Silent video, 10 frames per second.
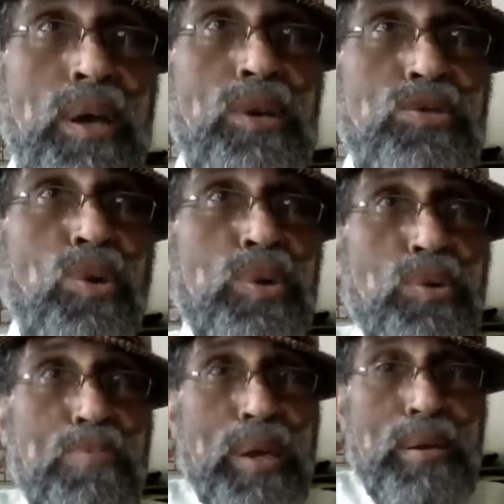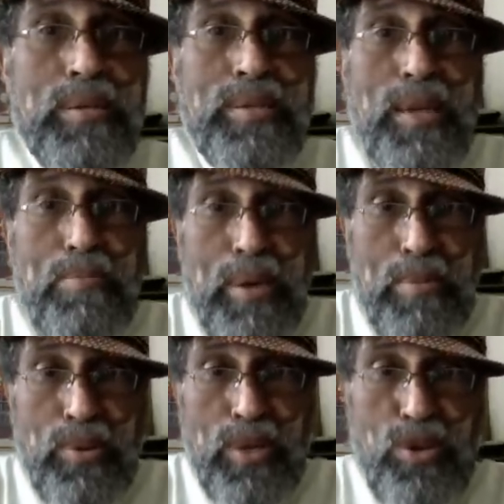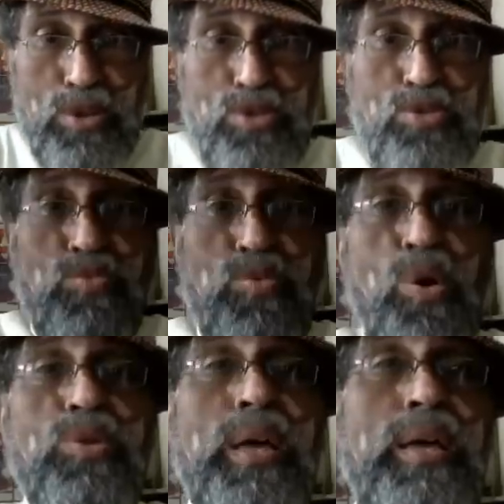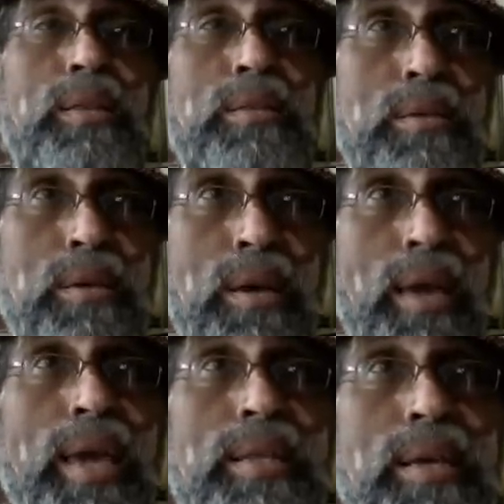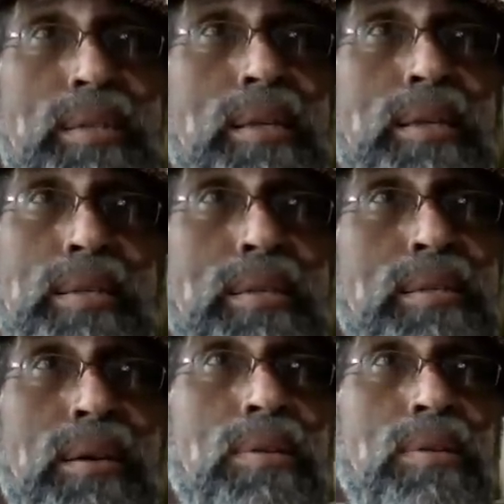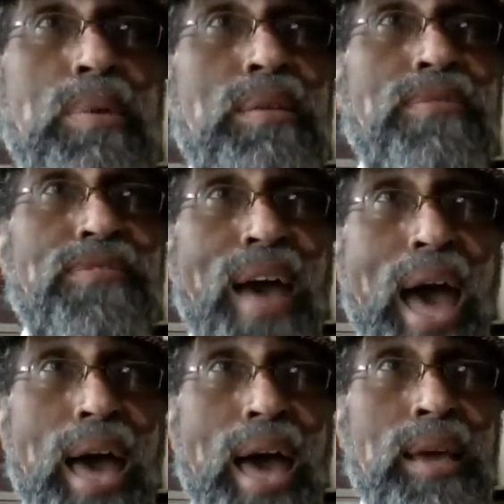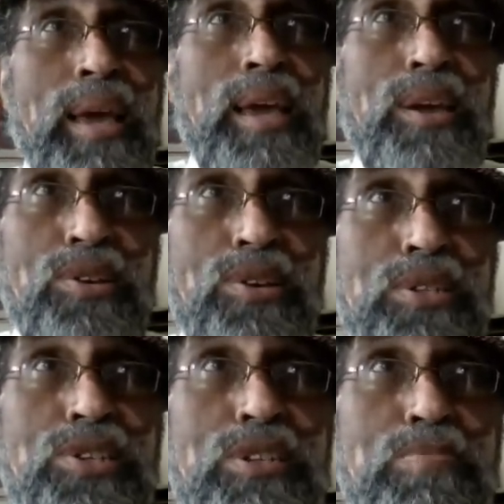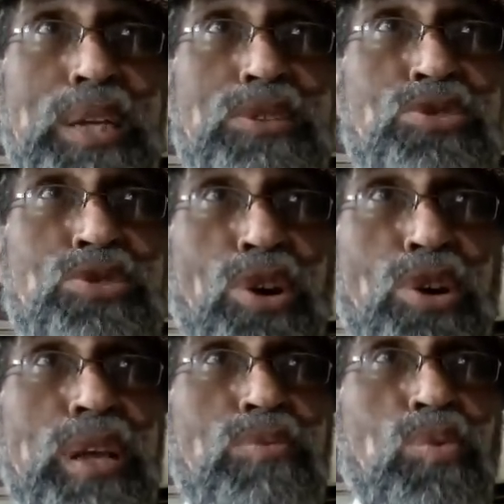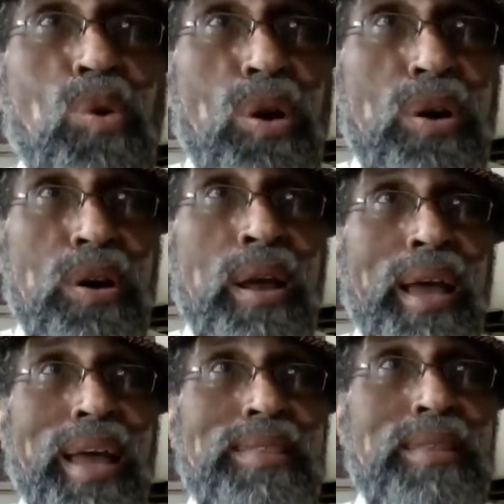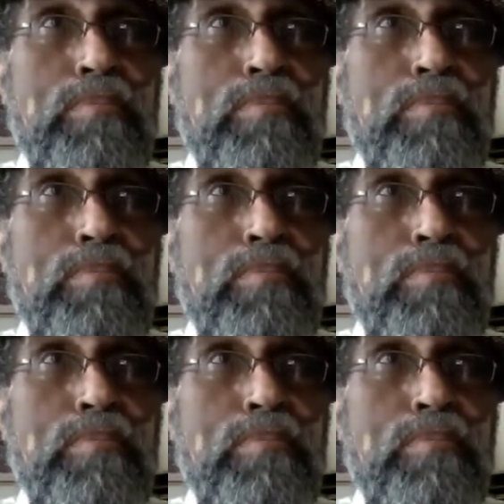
So when you see people that are swollen, it doesn't necessarily mean fat. It could just be dirty water in the